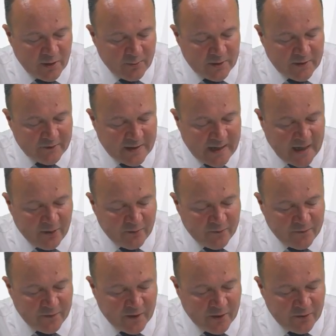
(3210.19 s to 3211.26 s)
we'd have an
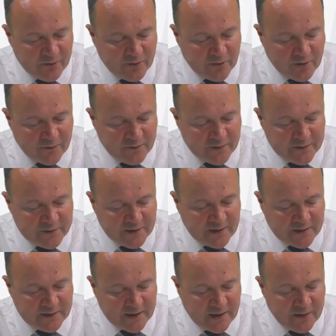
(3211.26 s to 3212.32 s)
outflow of
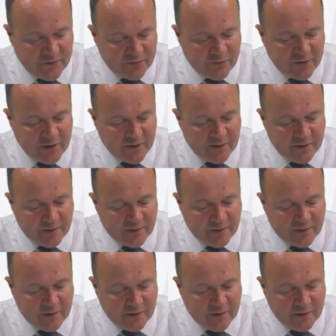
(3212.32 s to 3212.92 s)
683.